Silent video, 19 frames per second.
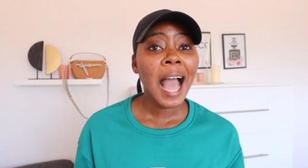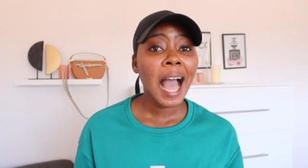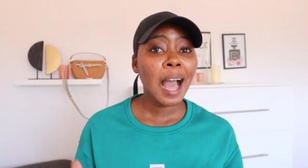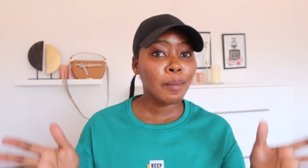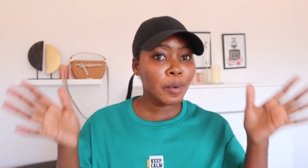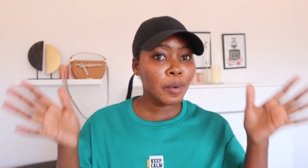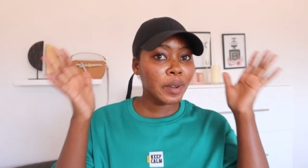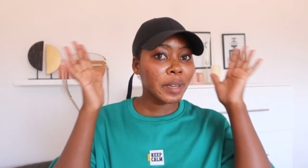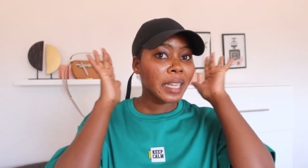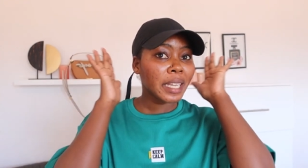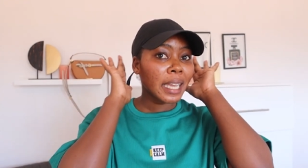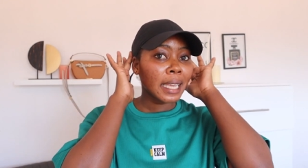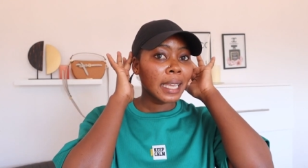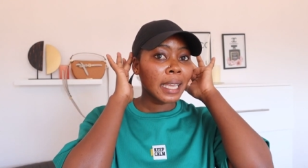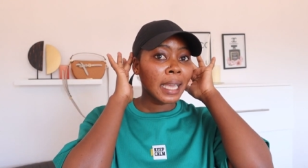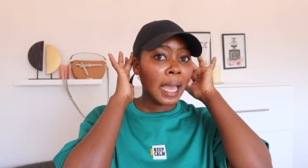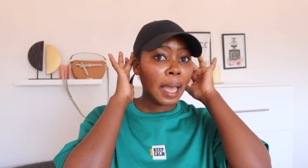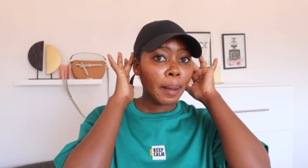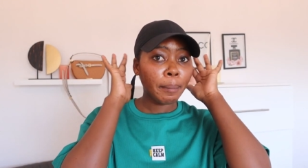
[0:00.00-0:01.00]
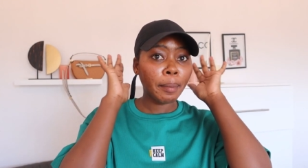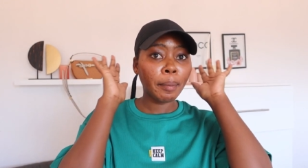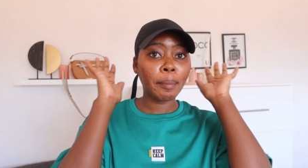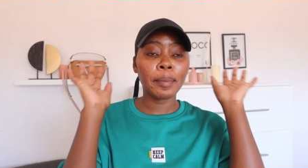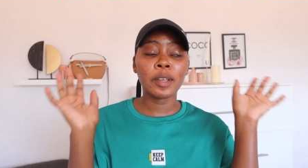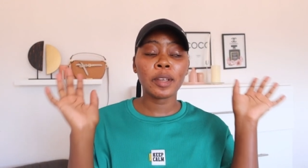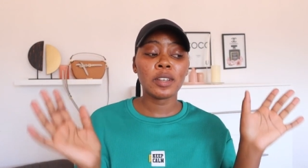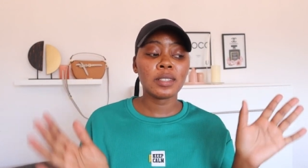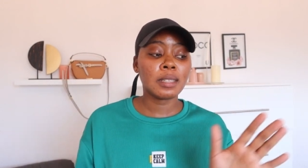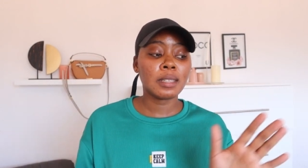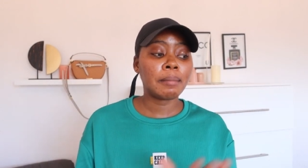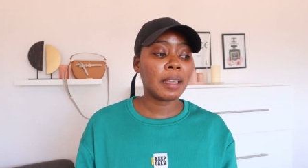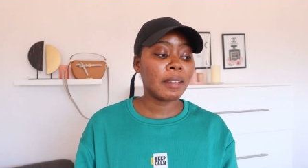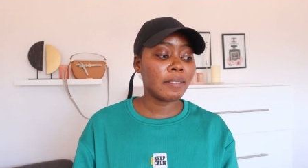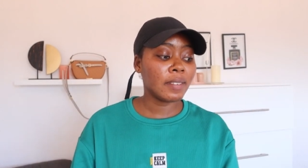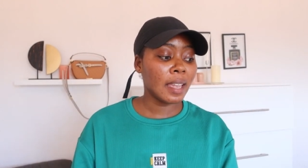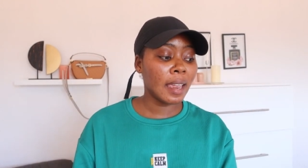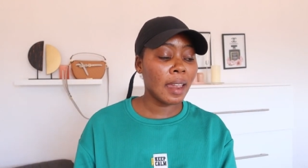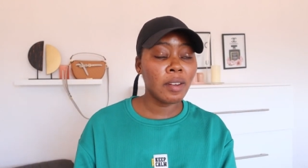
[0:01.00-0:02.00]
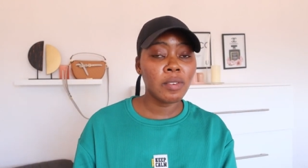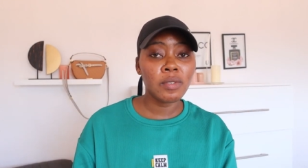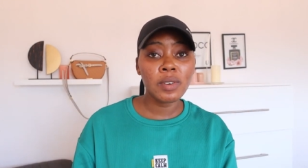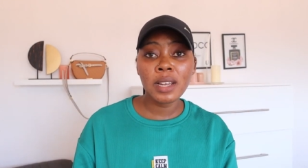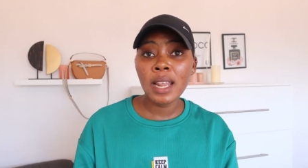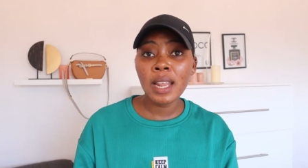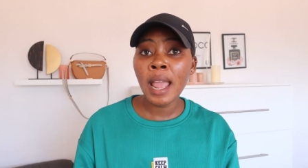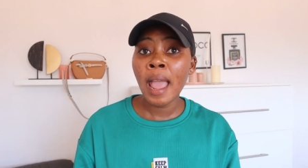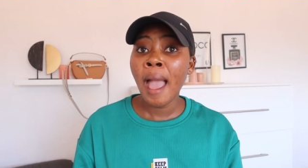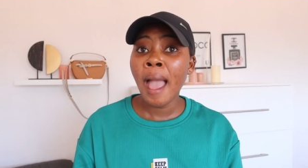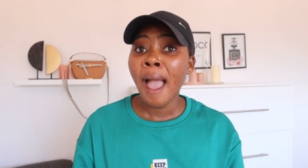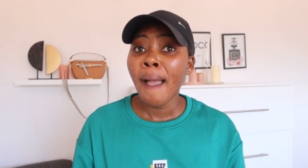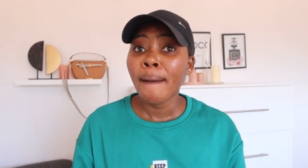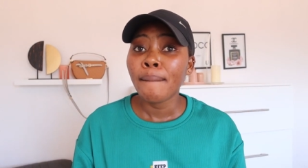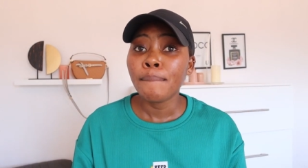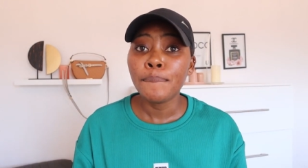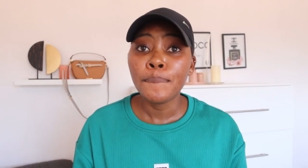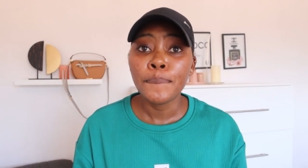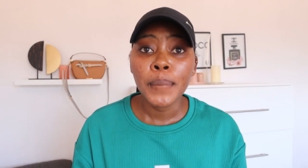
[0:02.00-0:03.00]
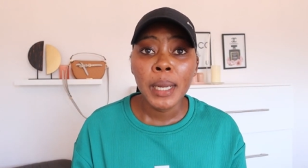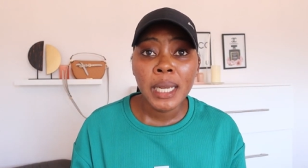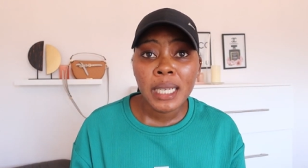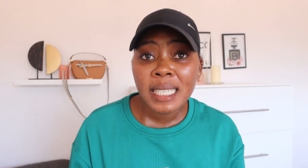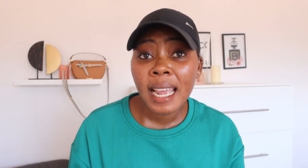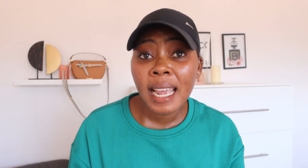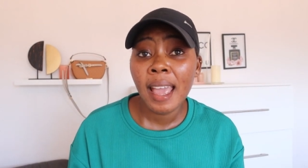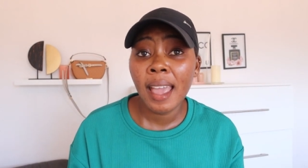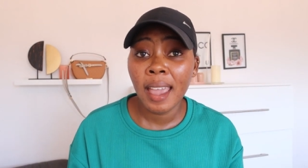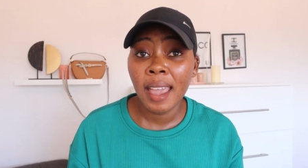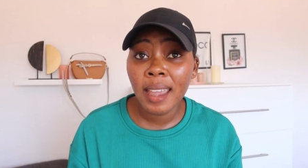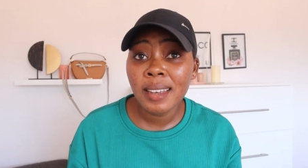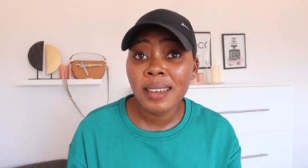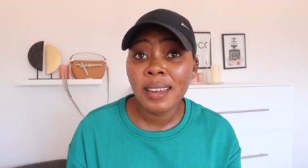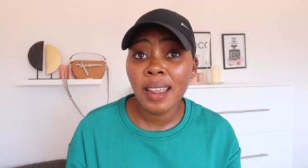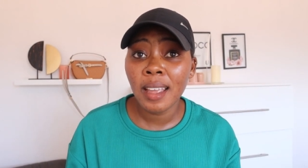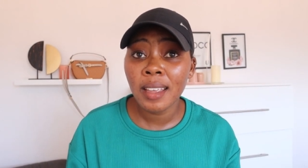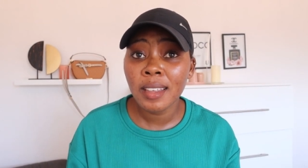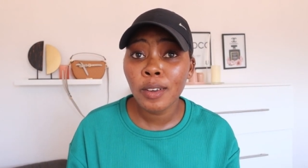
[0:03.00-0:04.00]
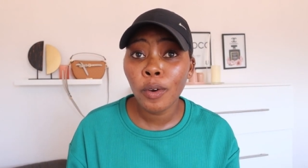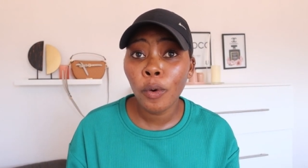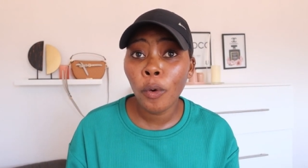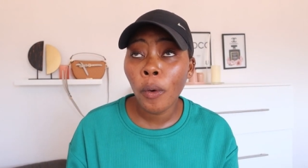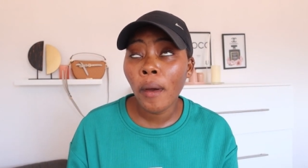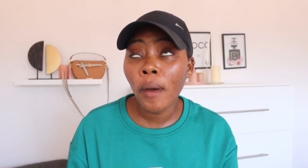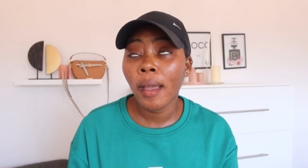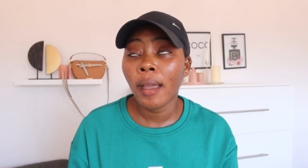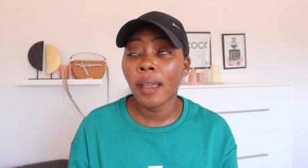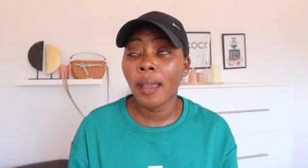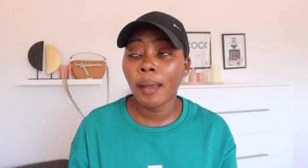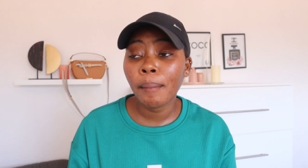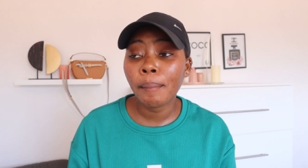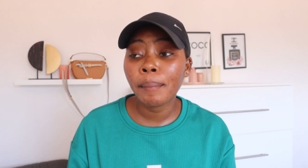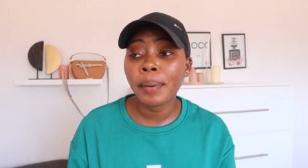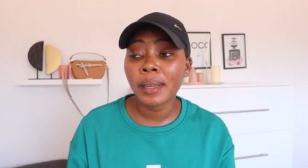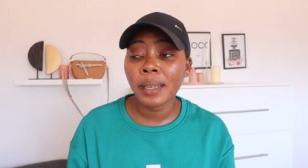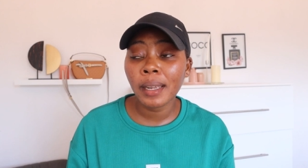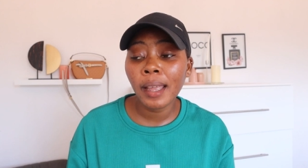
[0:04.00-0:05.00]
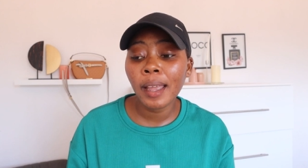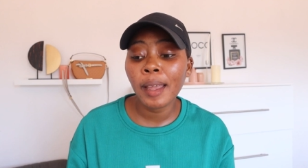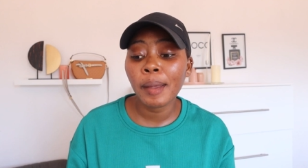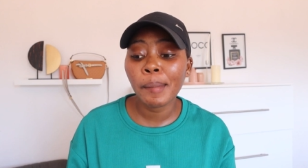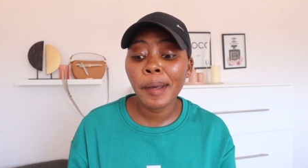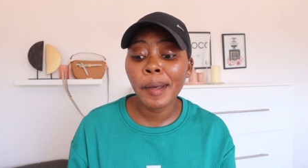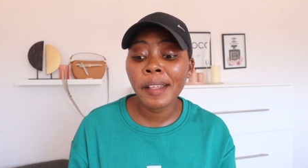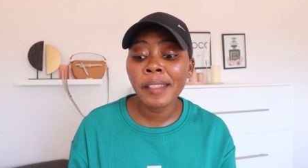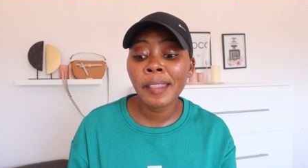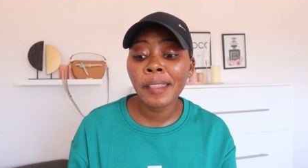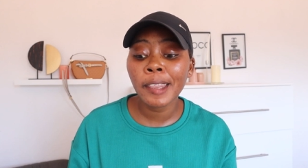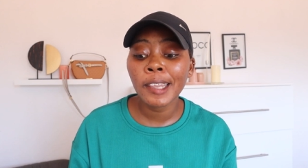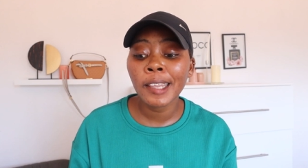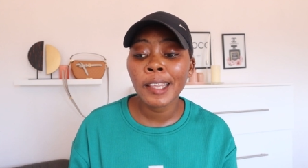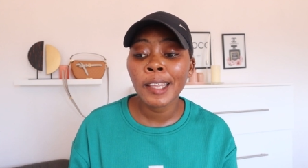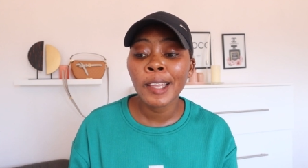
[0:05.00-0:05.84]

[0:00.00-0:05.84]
I'm wearing a cap because I'm having a really bad hair day or bad hair month,